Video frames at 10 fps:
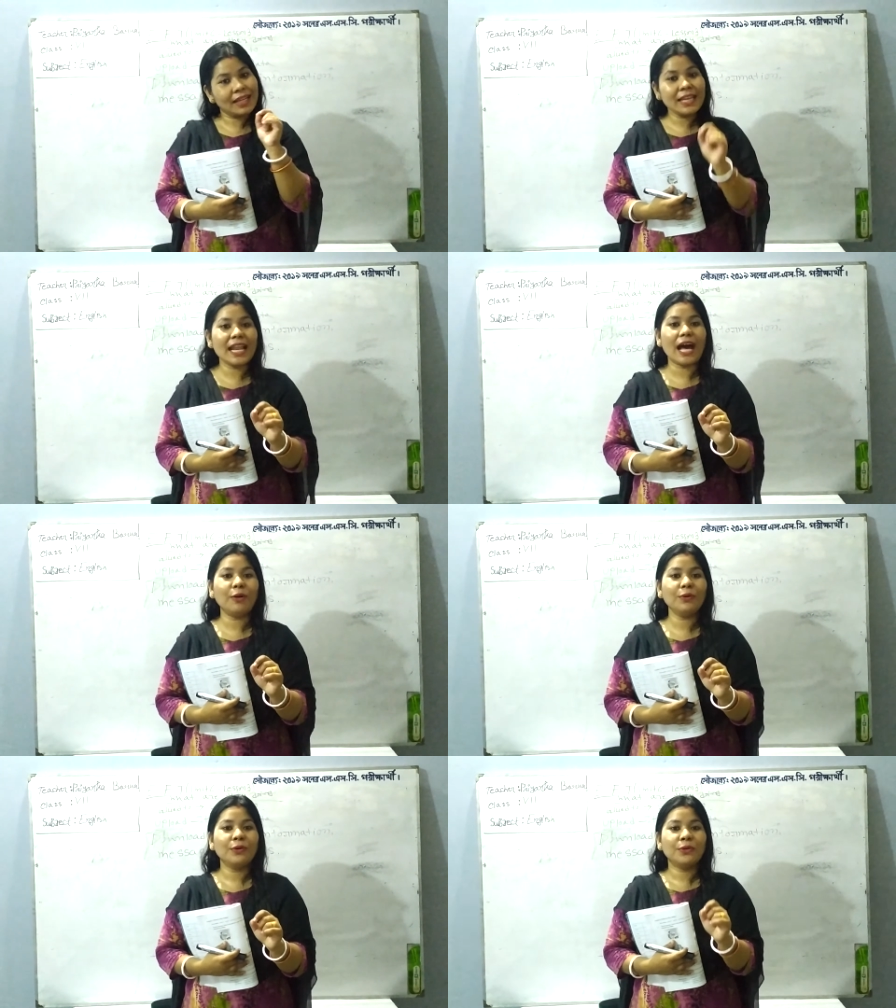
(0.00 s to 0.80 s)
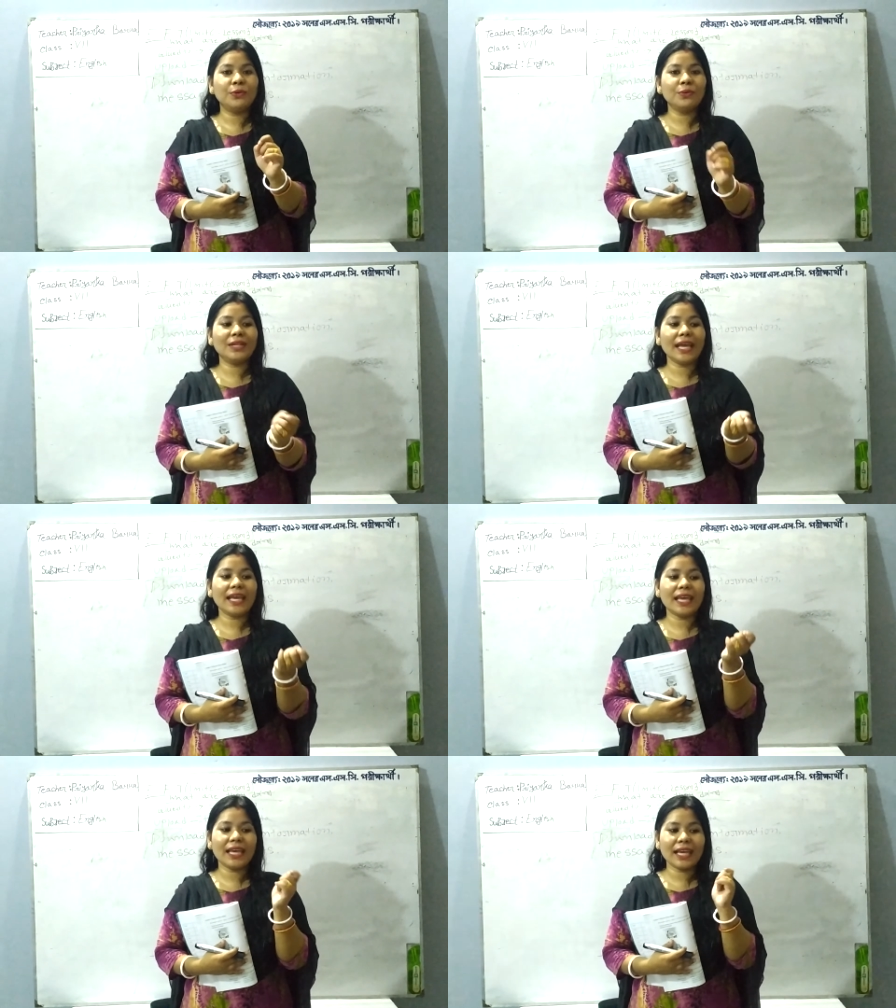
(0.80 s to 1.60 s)
now
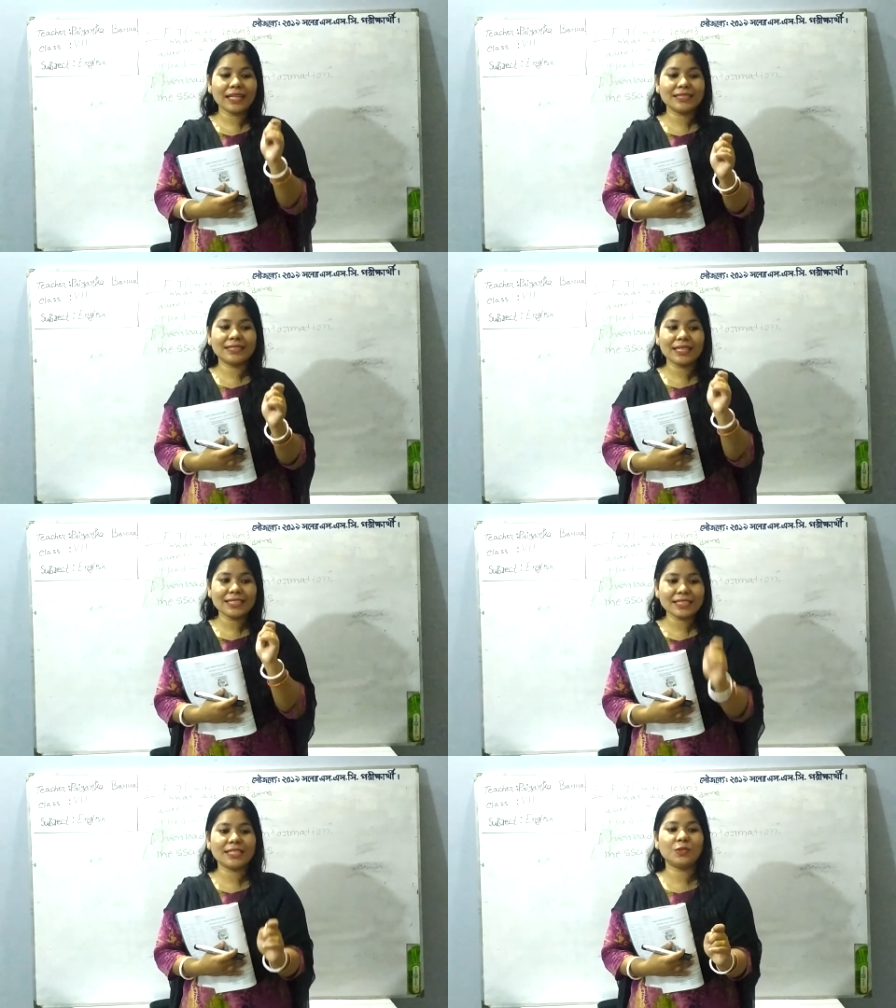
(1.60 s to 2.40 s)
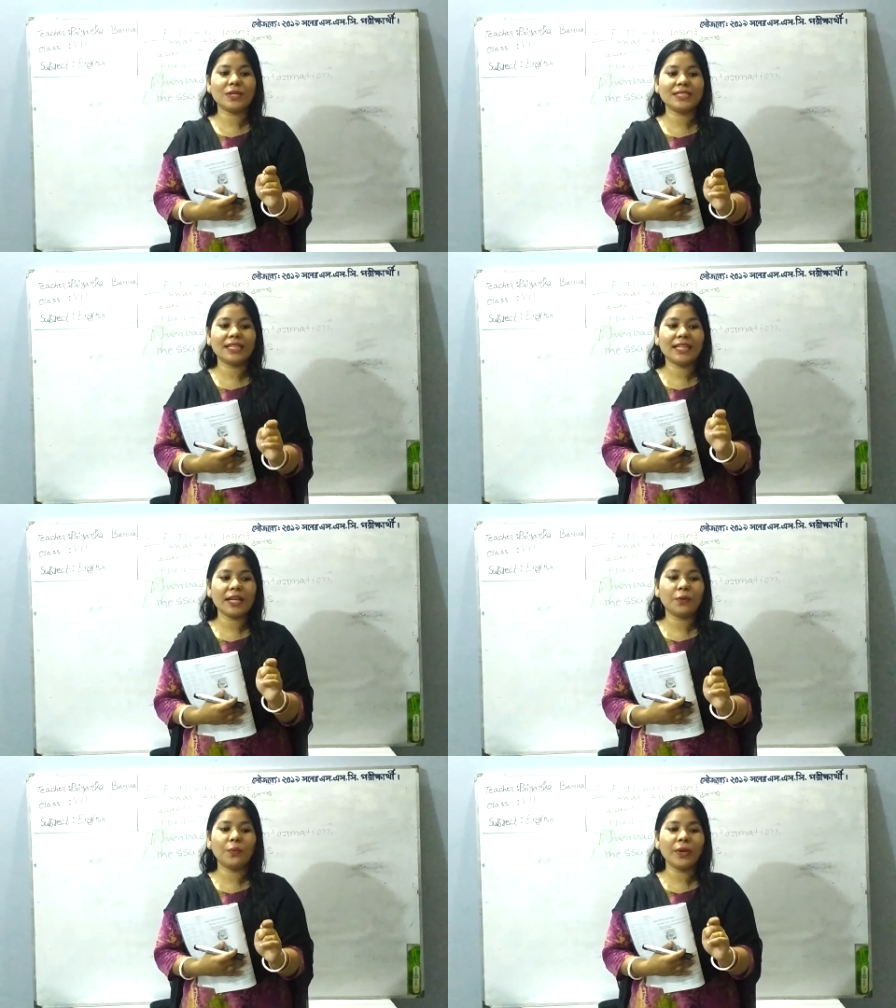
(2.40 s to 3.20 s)
today it's such a situation
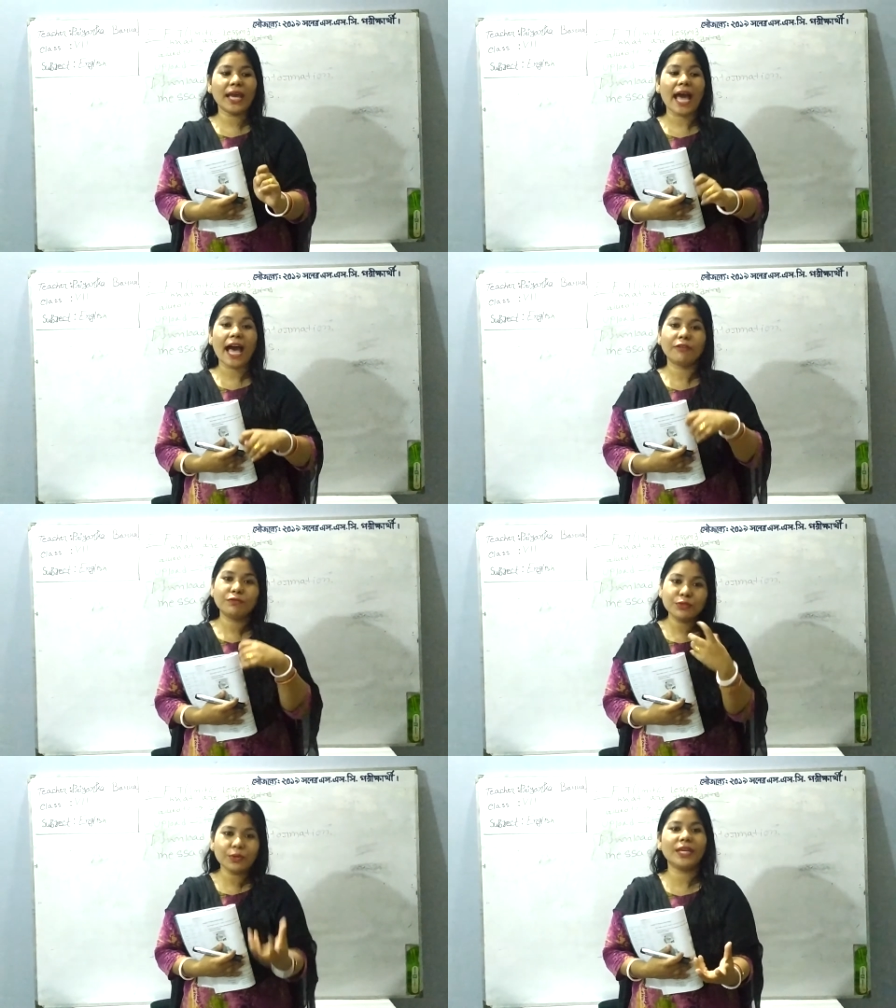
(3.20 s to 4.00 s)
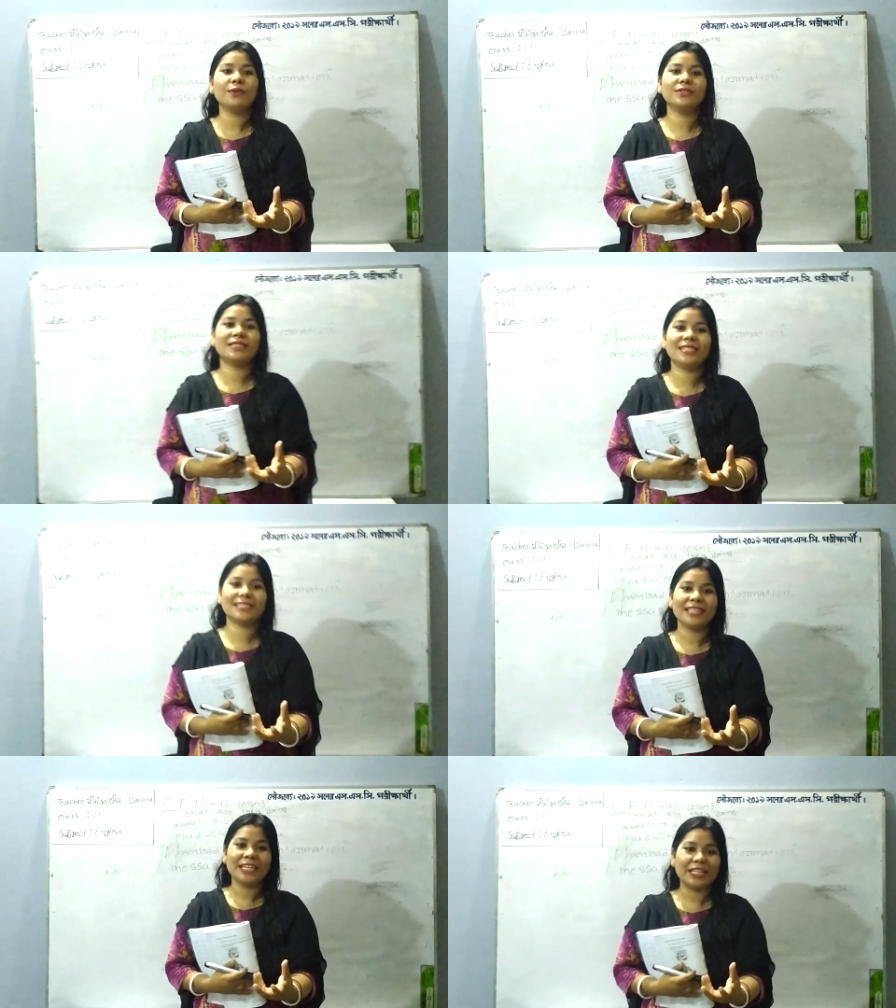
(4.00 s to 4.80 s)
that we have to use this
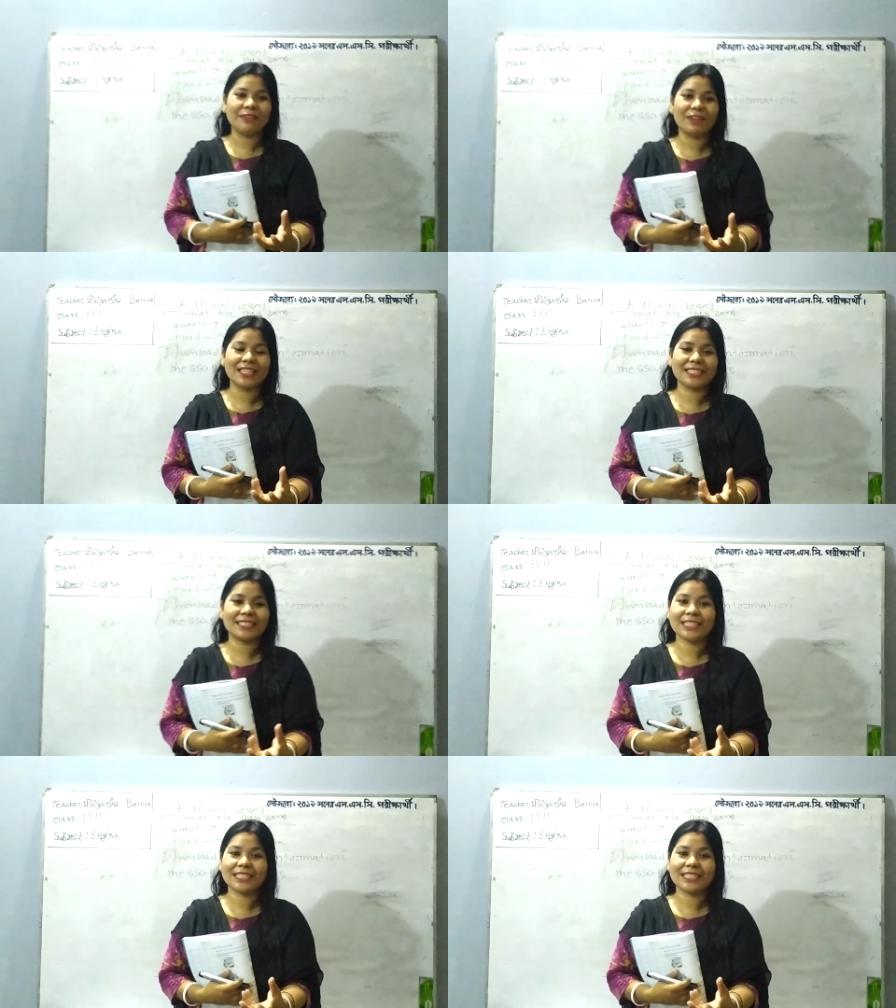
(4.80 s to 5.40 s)
devices.